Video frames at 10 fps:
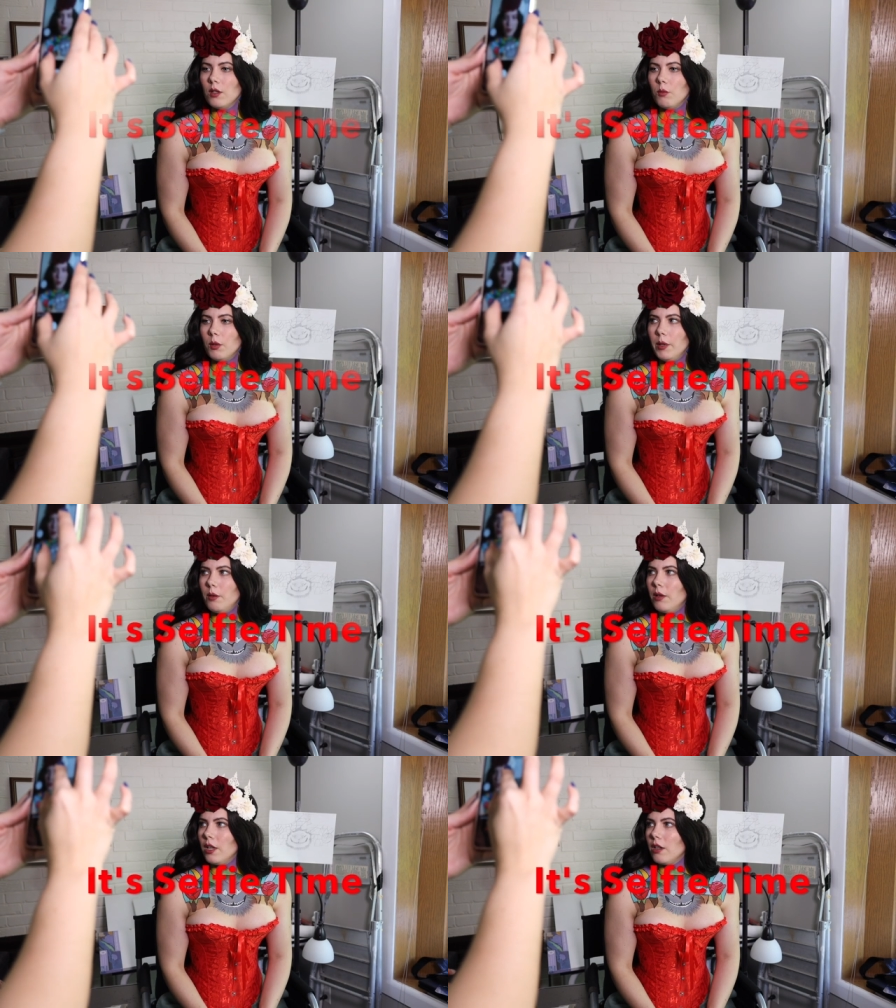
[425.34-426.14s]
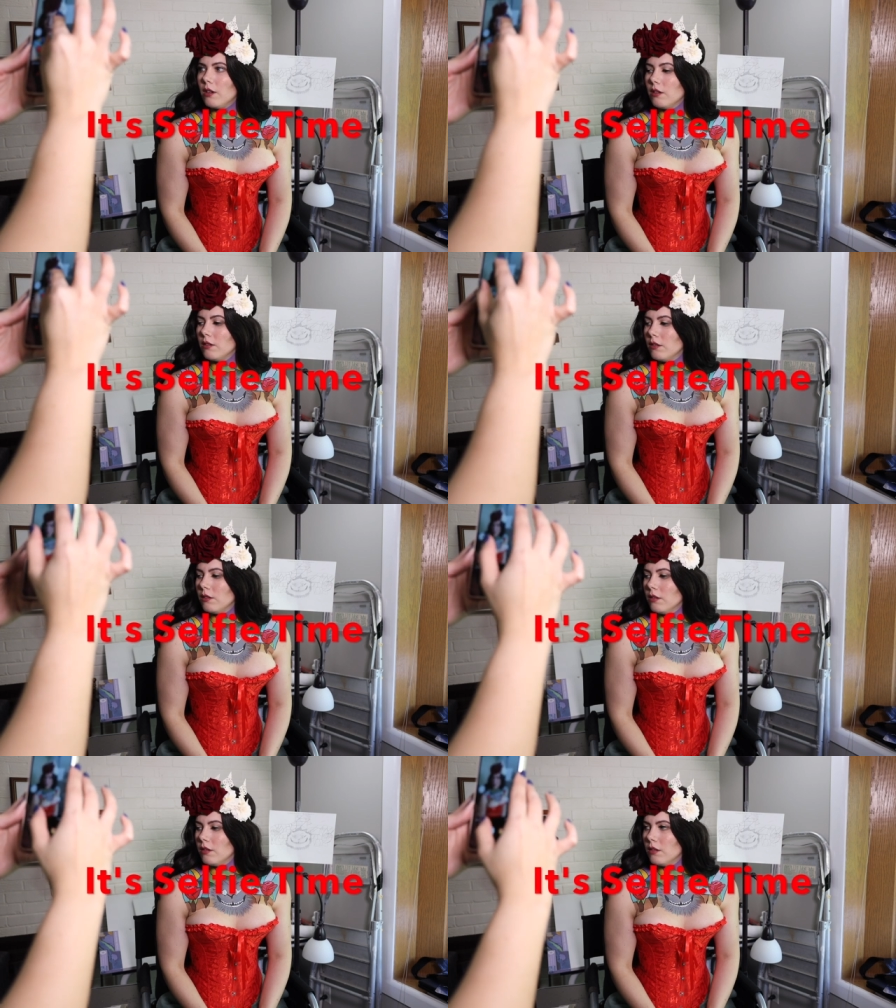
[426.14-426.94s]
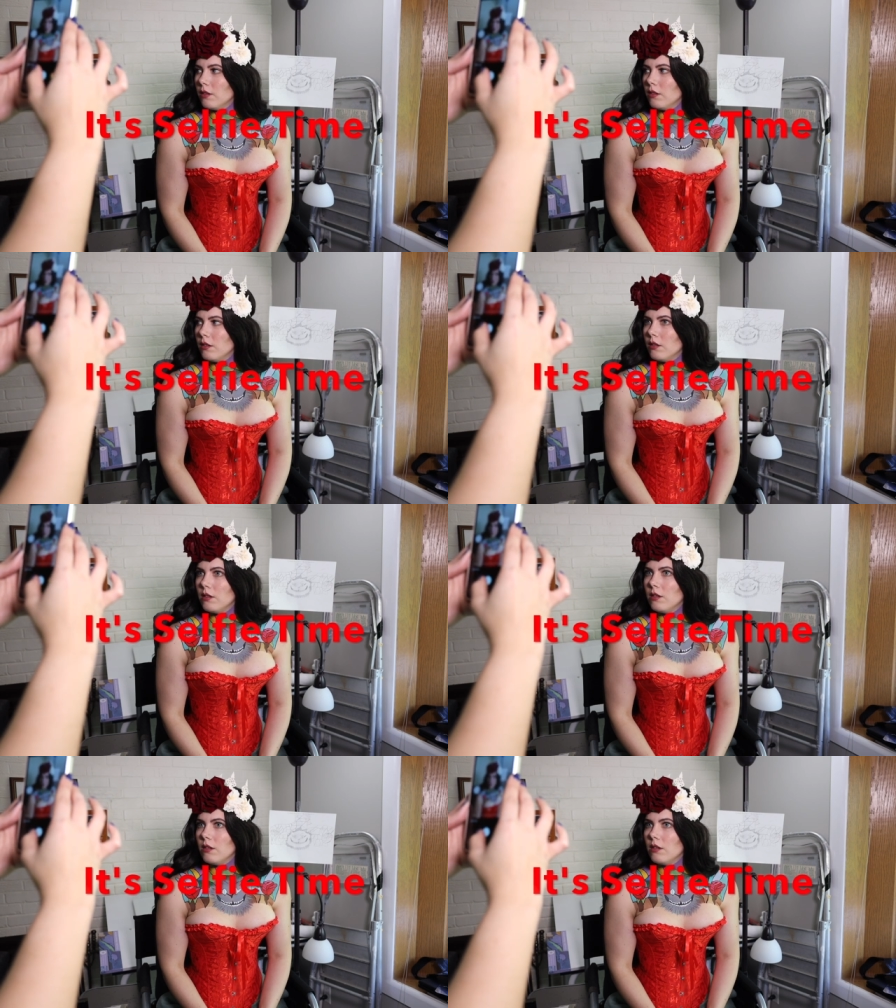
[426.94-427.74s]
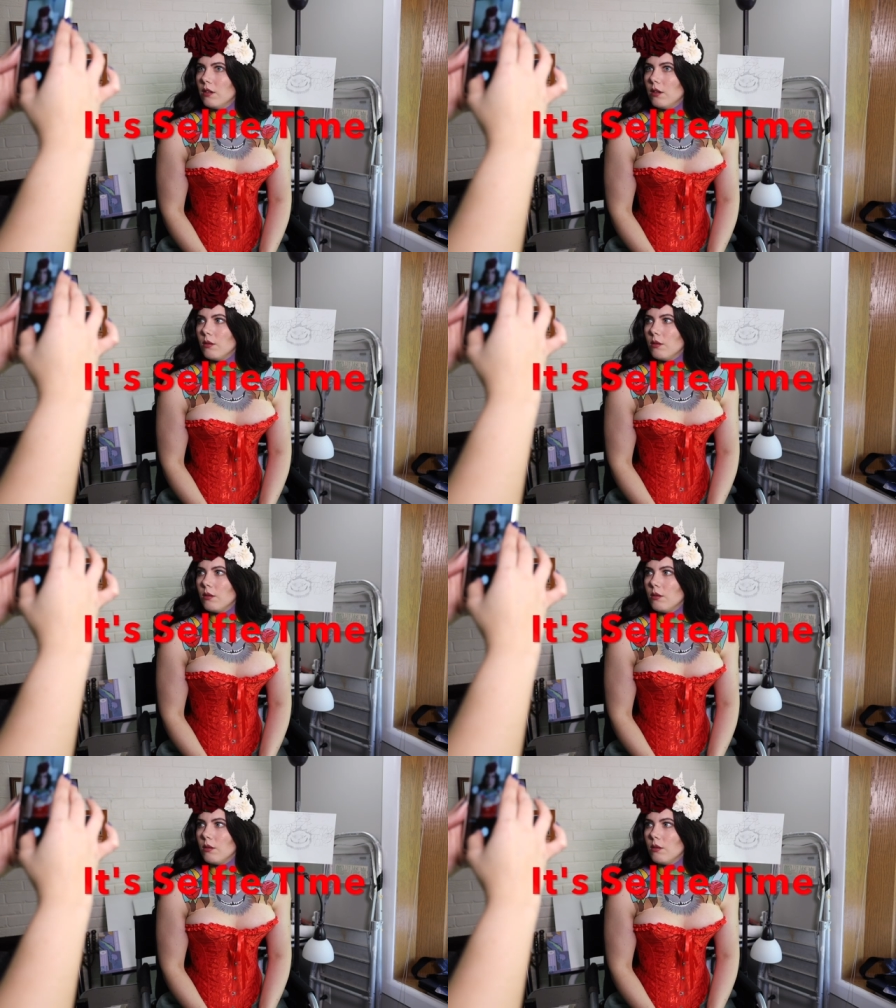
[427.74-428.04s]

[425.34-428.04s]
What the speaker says: What are we doing here? I'm gonna take a picture of you. That's what I want.